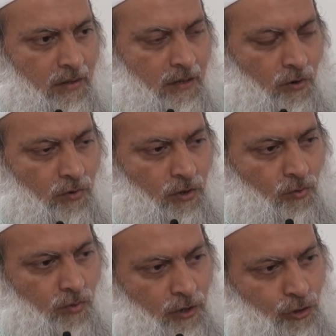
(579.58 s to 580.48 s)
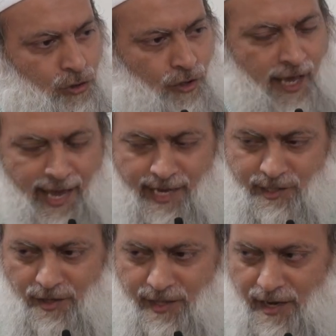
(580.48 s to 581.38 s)
you know, when you shook
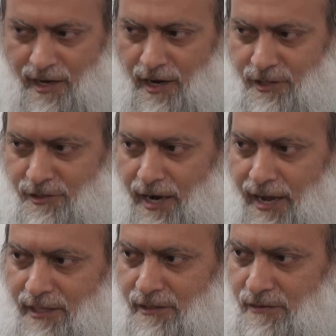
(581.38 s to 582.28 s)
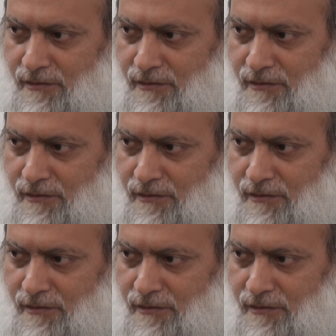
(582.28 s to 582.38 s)
hands on that contract,